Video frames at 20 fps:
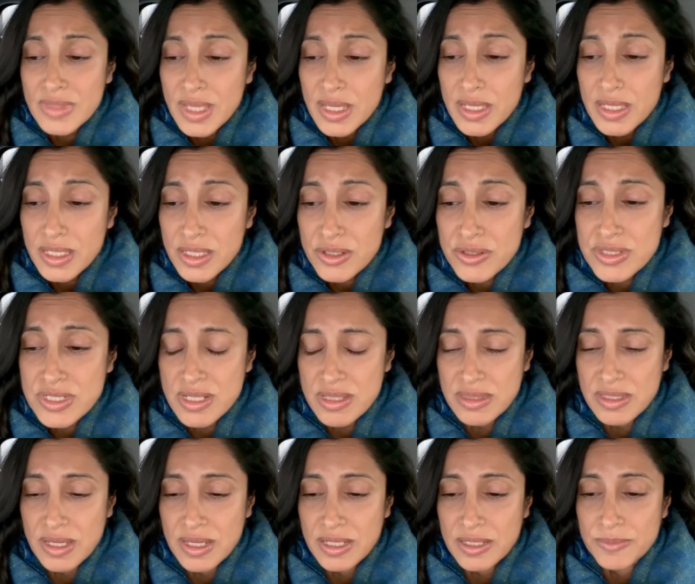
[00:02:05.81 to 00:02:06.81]
Here's the
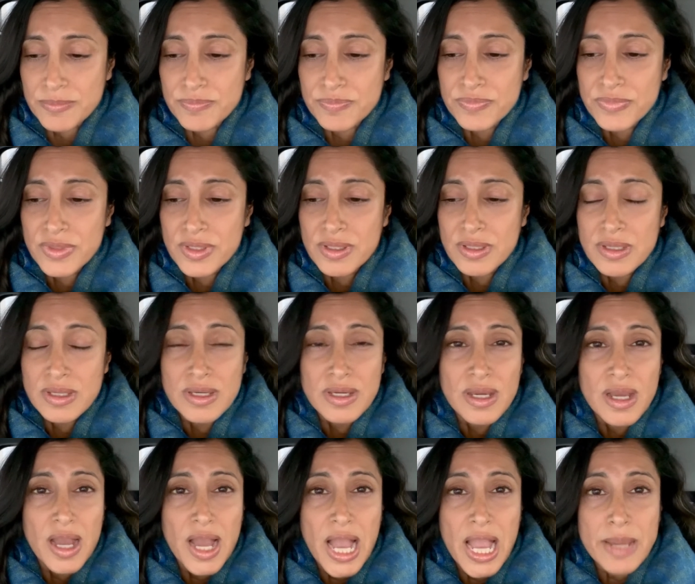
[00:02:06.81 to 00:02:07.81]
thing.
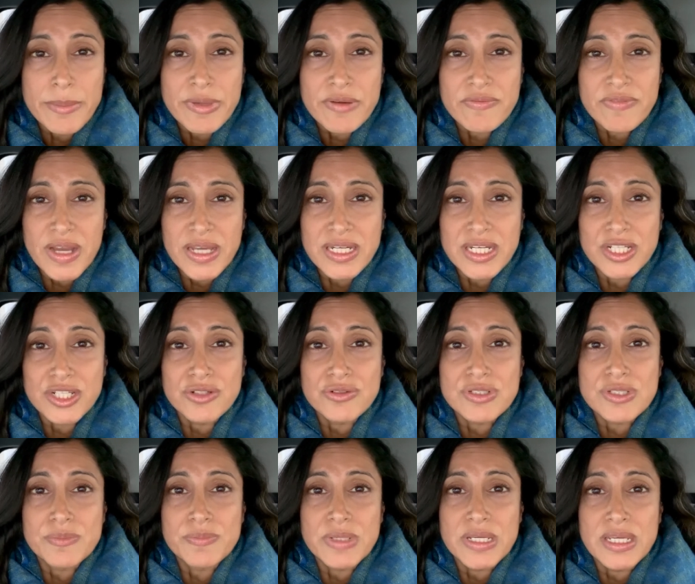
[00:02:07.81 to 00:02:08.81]
I'm
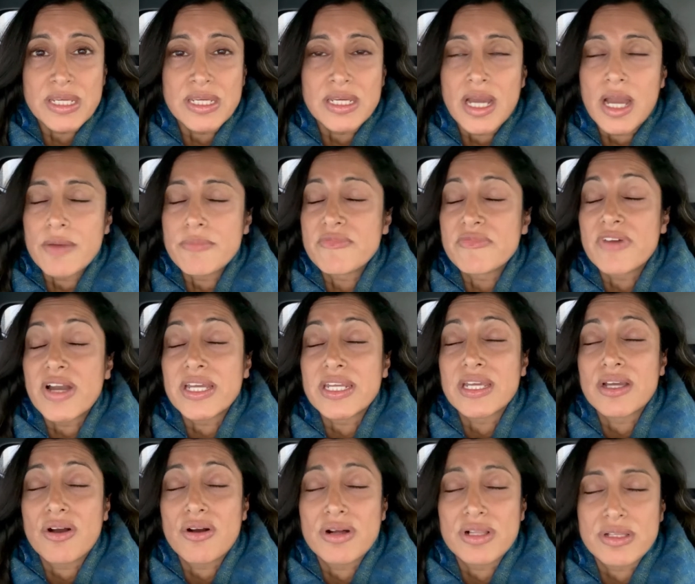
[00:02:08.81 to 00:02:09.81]
inviting
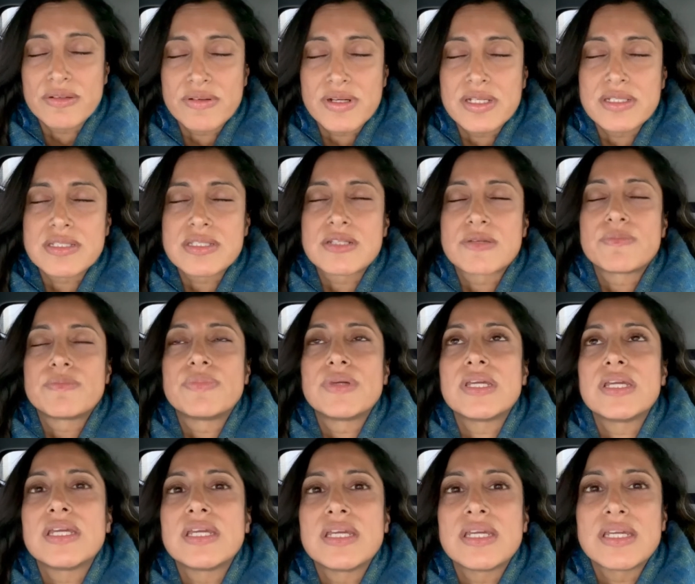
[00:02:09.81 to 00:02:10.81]
all of us to
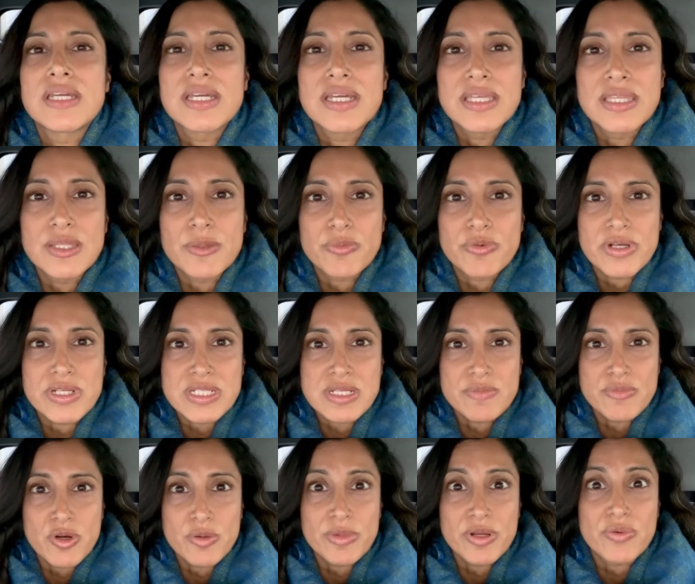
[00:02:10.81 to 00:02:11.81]
be in the present
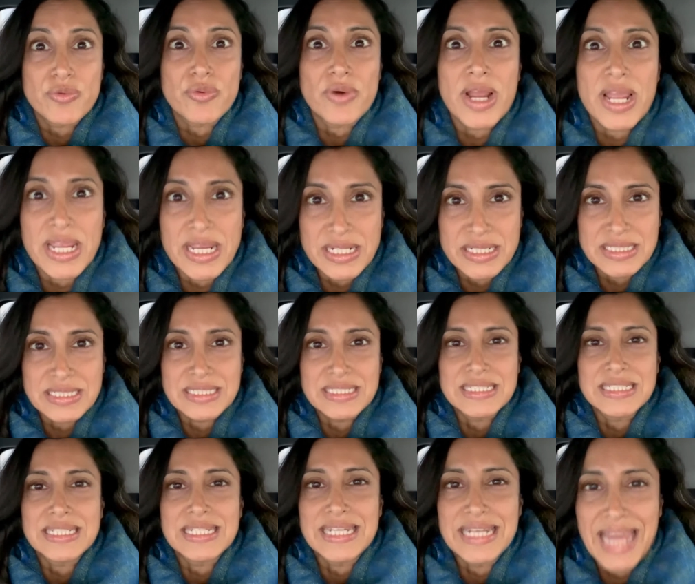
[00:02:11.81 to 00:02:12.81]
moment right
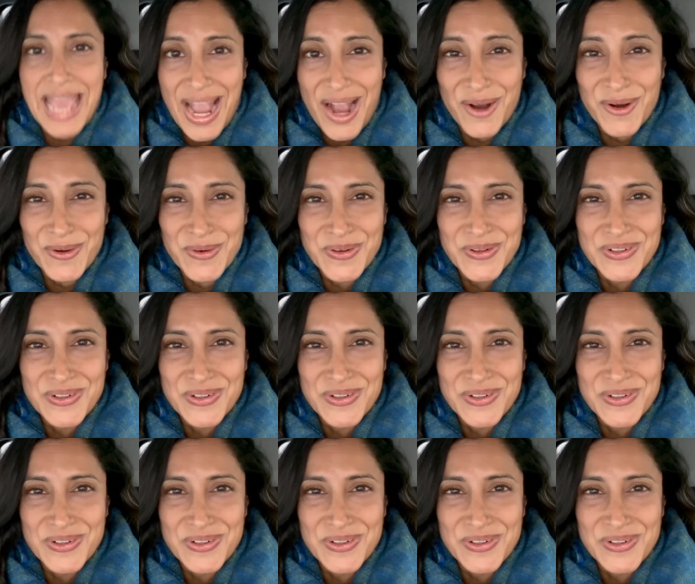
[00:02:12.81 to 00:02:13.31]
now.